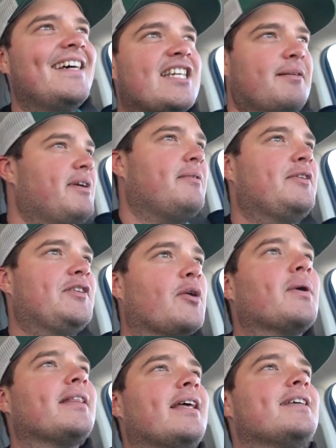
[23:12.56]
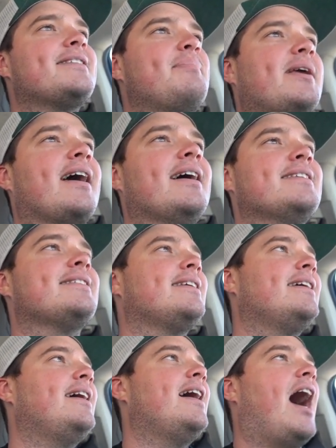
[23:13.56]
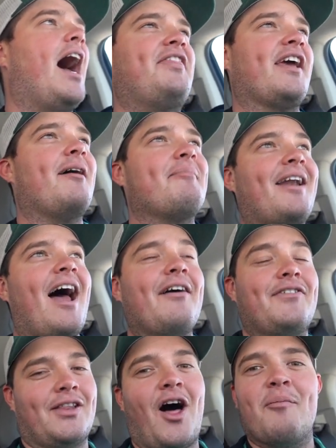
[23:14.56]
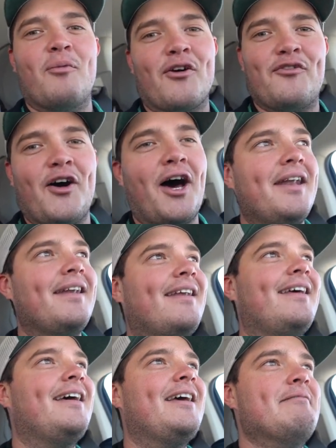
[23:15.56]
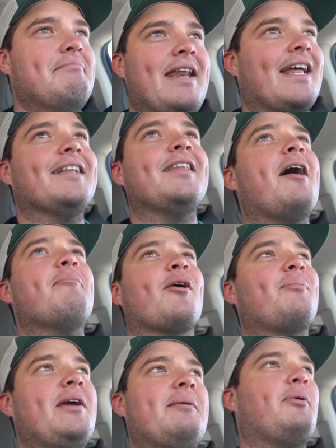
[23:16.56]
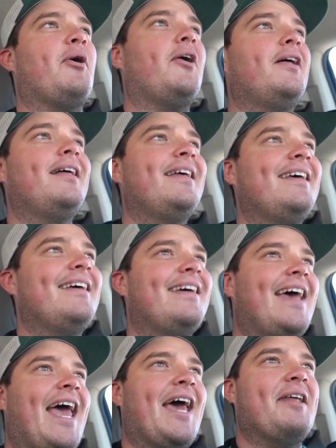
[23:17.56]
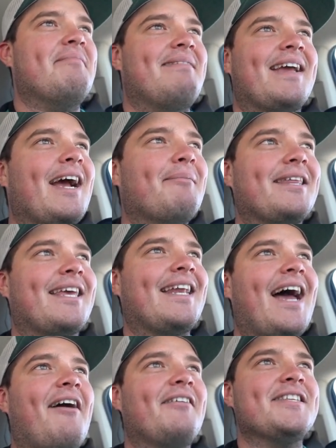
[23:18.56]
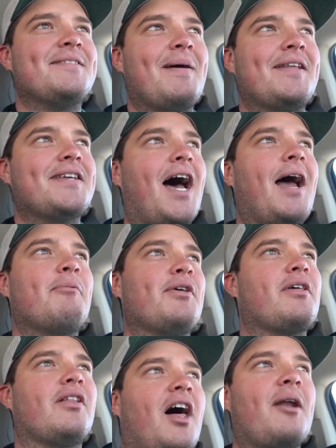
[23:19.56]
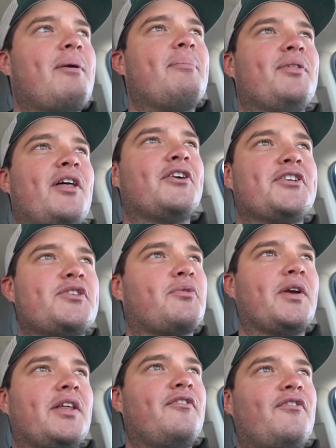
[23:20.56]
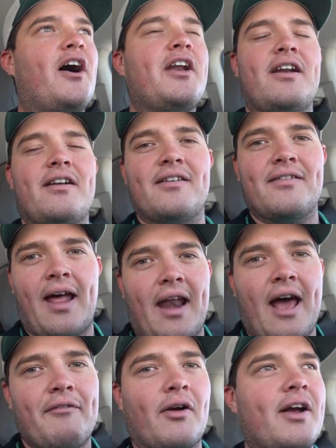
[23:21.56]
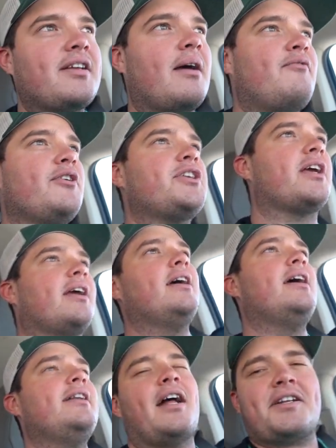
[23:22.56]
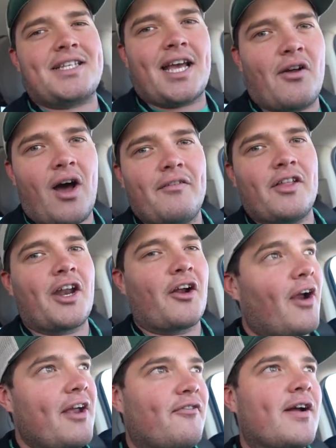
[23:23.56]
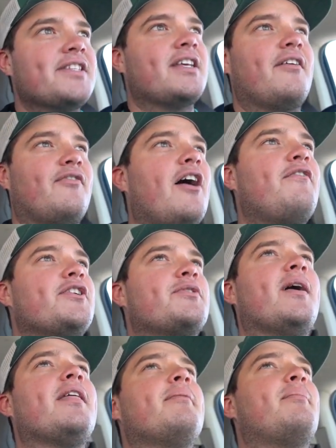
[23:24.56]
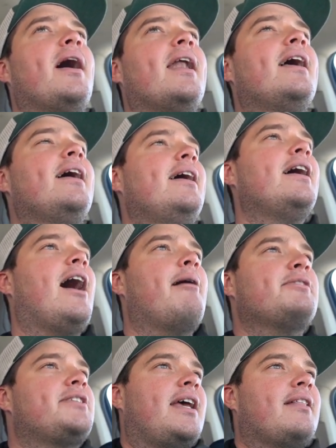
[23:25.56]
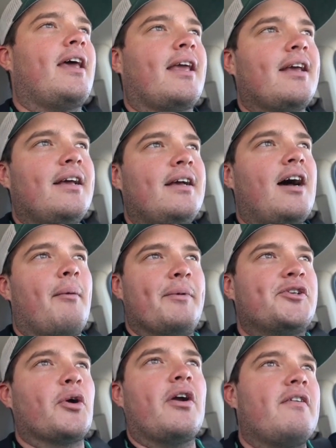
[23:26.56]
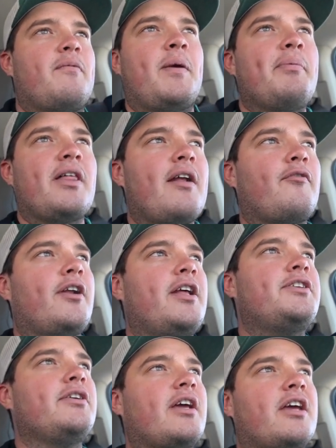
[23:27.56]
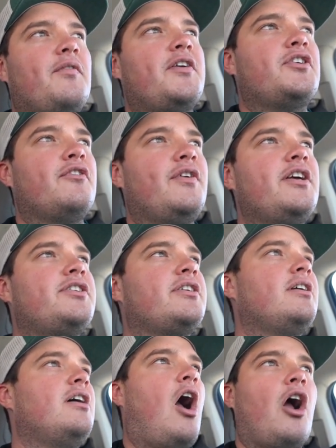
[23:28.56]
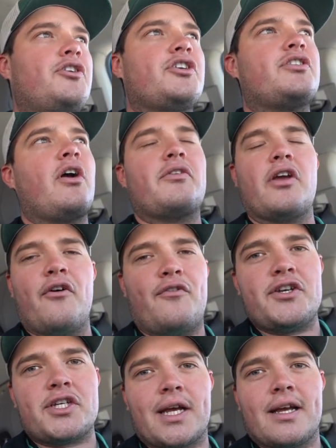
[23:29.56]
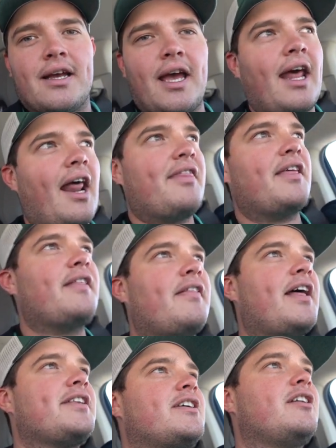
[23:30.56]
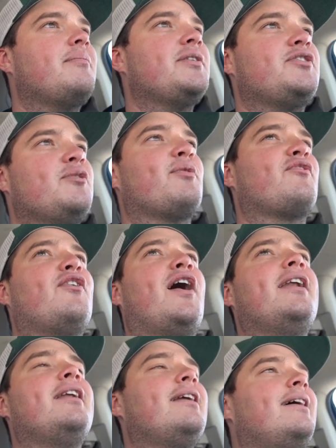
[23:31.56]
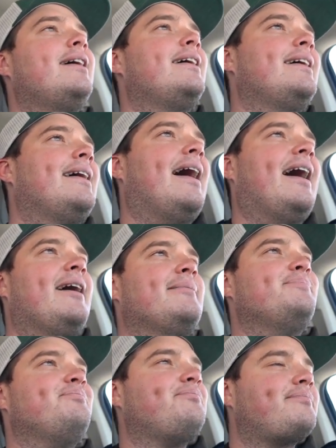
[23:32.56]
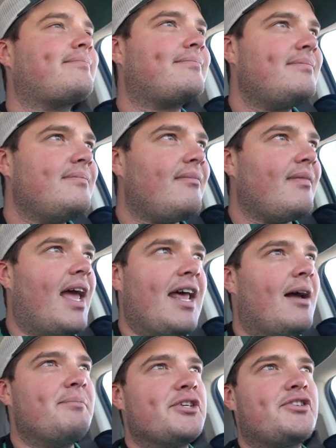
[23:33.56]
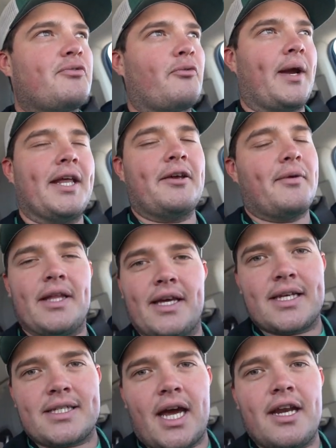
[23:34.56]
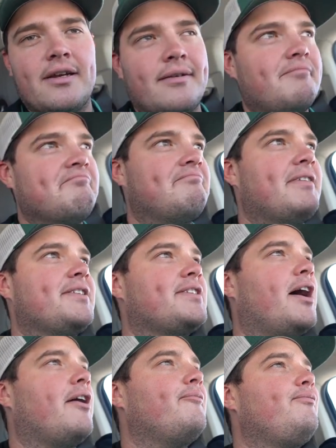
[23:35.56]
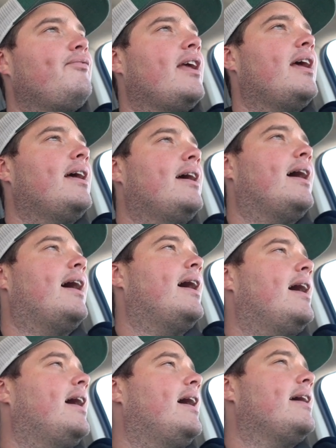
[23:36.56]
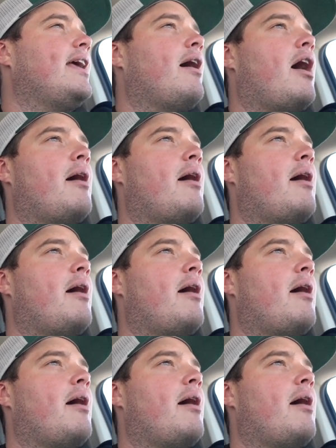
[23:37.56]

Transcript: to be doing this because I think I'm going to have a lot more fun meeting a lot more people and being able to get out and spend time with a lot of people that are just really fun and, and have a great time fishing. Not to say I don't have a lot of great friends that I fly fish with, but I'm just saying like a majority of the people that I've run into that conventional fish are just stoked to go fishing. And I think that that's going to be super fun. Um, and I'm just really, really excited. And so, uh, yeah,